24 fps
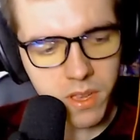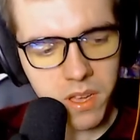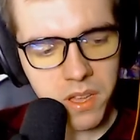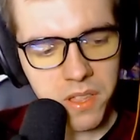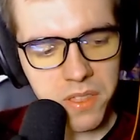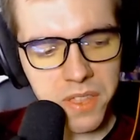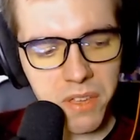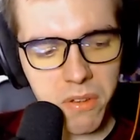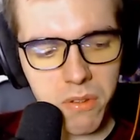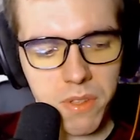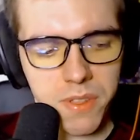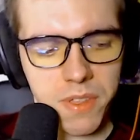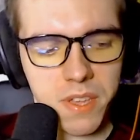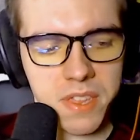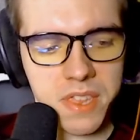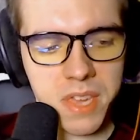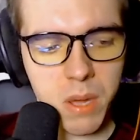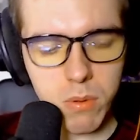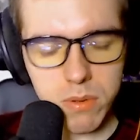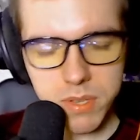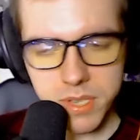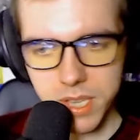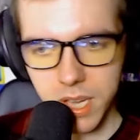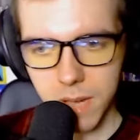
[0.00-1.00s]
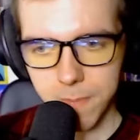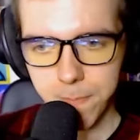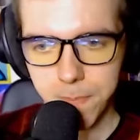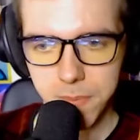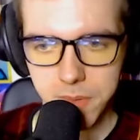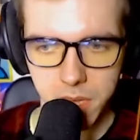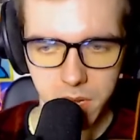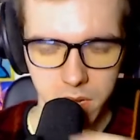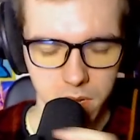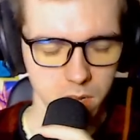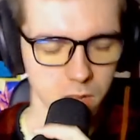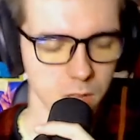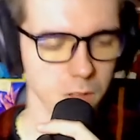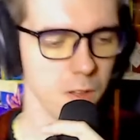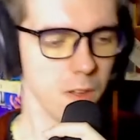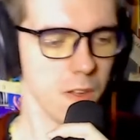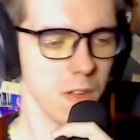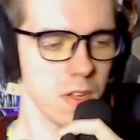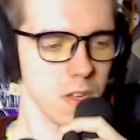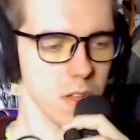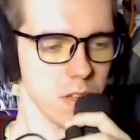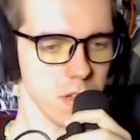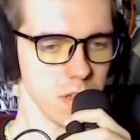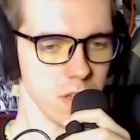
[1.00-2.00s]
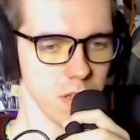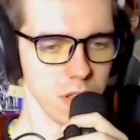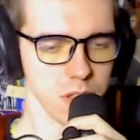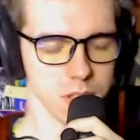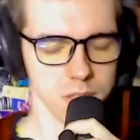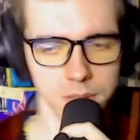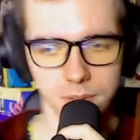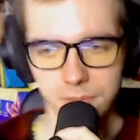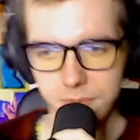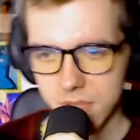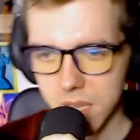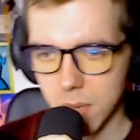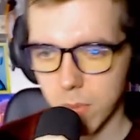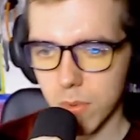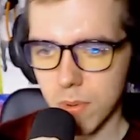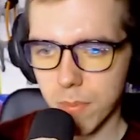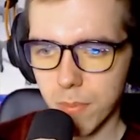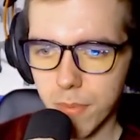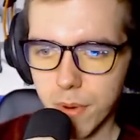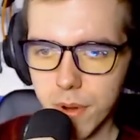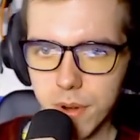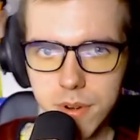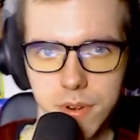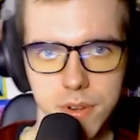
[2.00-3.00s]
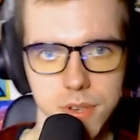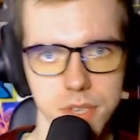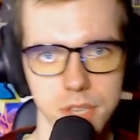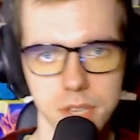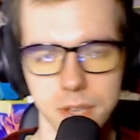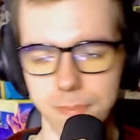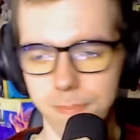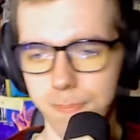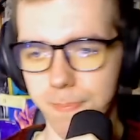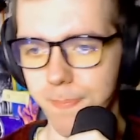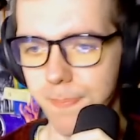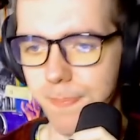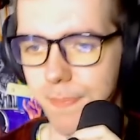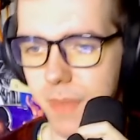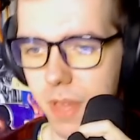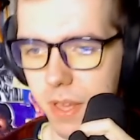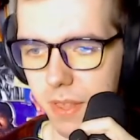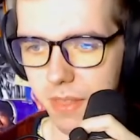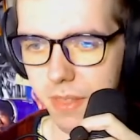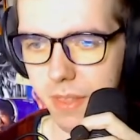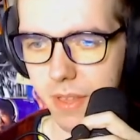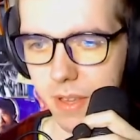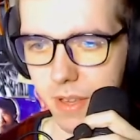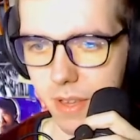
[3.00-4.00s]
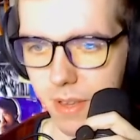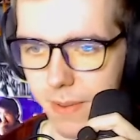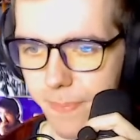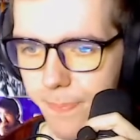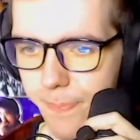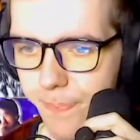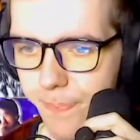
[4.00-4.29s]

The only thing that will stop Null is if someone murders him, I think.